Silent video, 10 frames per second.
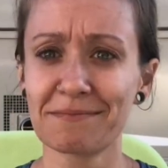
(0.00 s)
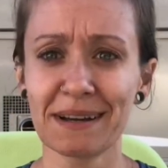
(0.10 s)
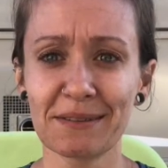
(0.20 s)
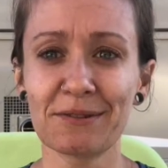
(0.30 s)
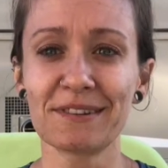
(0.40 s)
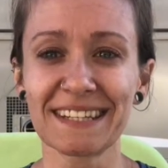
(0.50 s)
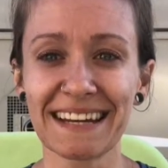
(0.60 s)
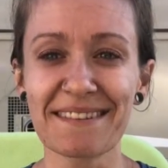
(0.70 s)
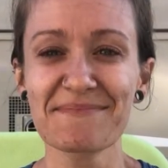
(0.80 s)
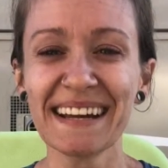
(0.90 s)
my third
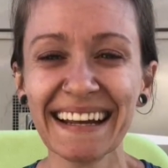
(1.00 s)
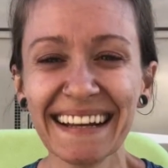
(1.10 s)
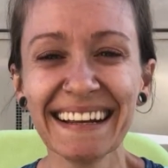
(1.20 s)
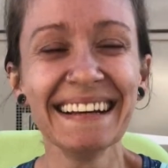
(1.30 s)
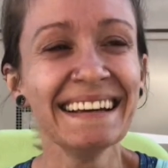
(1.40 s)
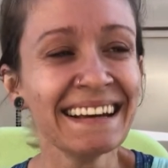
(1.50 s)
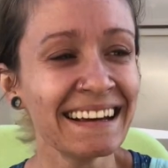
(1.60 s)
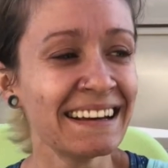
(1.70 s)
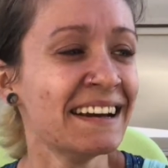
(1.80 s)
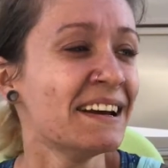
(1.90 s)
step,
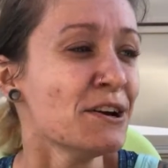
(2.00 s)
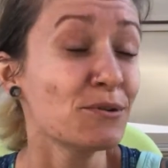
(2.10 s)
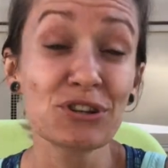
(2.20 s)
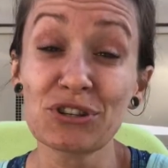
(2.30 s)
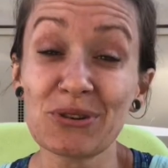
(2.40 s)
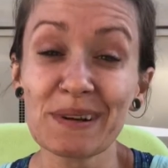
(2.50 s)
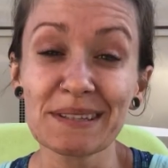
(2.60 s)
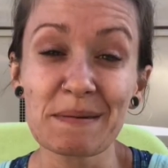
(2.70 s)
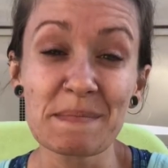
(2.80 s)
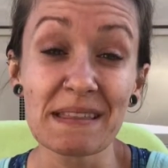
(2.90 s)
which is doing
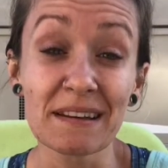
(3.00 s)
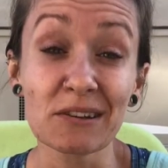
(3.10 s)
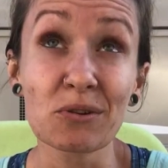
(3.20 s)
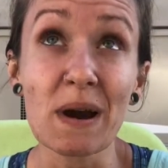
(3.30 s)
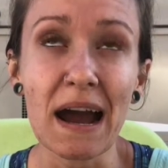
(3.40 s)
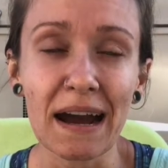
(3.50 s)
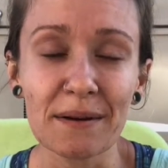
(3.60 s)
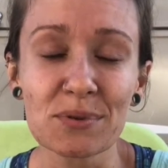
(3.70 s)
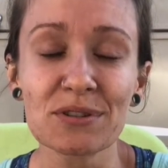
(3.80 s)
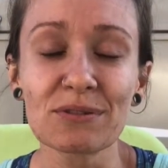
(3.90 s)
something that you
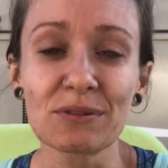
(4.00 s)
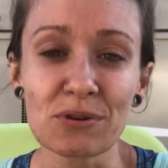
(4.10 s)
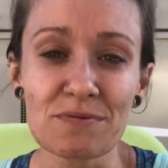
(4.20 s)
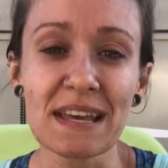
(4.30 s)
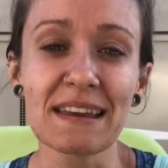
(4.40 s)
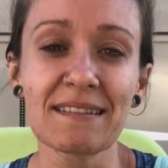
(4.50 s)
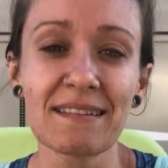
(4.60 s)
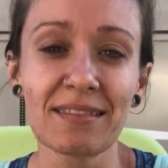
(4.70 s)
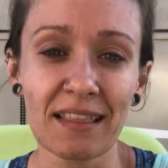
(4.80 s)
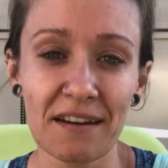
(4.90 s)
absolutely
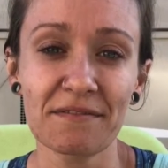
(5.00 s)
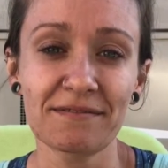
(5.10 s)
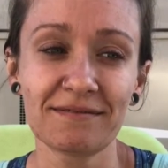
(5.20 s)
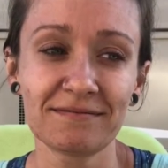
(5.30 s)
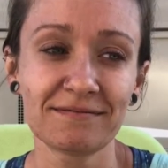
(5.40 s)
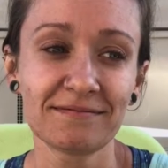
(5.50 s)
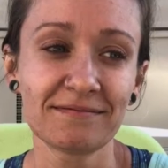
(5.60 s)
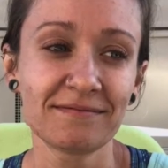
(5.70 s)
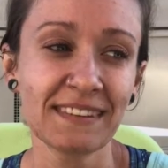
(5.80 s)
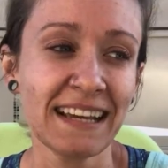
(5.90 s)
love.
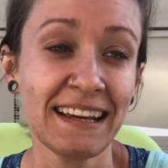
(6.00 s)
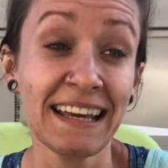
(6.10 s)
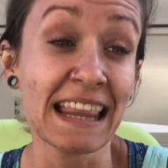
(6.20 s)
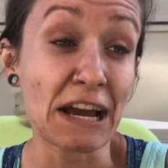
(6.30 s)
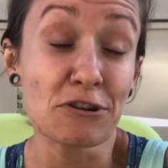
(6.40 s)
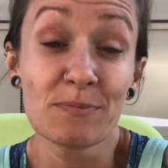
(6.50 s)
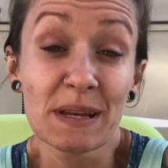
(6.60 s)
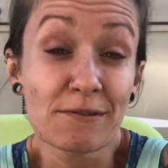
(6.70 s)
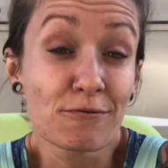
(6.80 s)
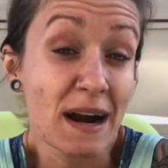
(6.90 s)
That could
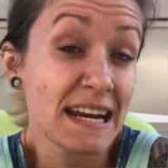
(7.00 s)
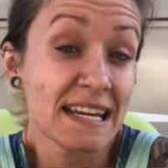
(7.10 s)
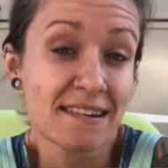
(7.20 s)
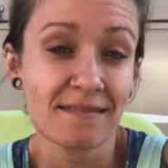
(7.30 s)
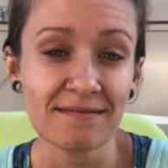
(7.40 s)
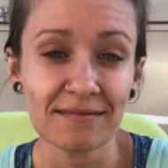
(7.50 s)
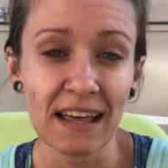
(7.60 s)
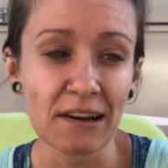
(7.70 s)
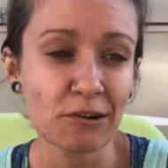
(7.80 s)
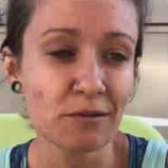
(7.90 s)
be writing,
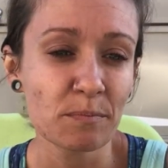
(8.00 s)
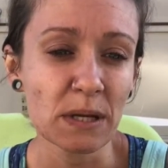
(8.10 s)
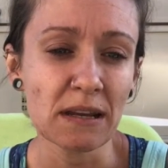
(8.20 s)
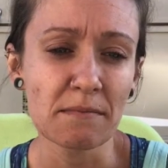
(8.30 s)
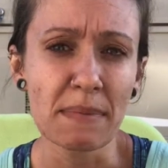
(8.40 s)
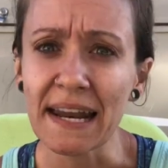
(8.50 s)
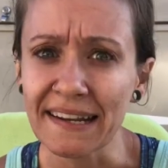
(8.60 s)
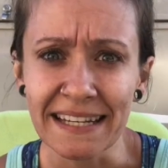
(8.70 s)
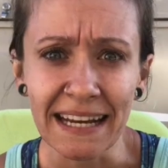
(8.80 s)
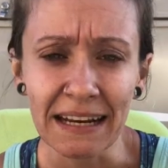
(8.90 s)
that could be
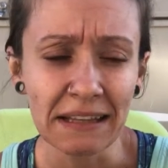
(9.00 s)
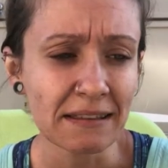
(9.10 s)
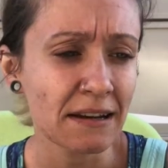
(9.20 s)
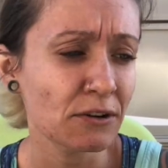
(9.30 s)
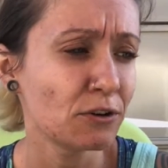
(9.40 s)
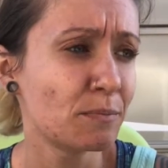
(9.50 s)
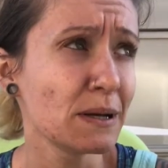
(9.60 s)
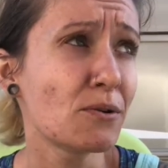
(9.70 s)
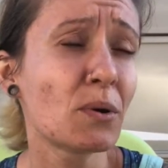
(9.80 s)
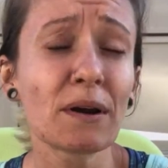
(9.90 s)
meditating, that could be
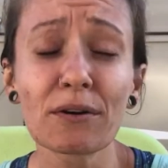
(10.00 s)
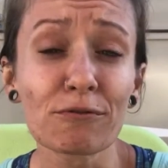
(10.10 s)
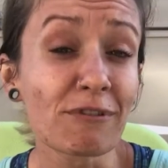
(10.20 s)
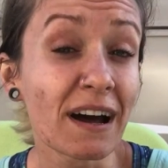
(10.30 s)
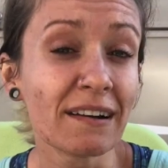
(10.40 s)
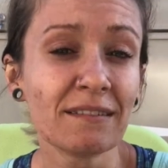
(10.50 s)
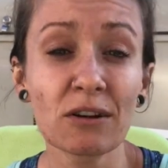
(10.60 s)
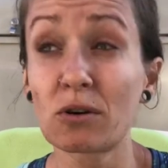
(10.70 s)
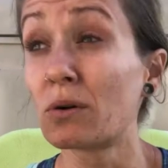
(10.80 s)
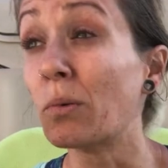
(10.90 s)
going on a run
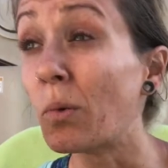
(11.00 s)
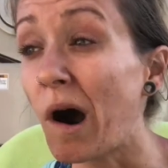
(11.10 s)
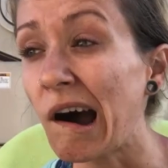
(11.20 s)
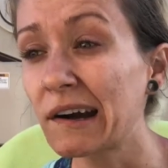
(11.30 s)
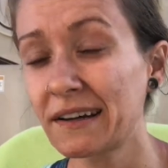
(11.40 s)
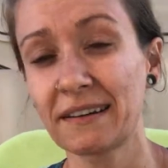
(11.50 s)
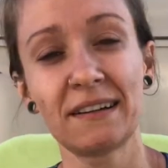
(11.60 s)
or a walk,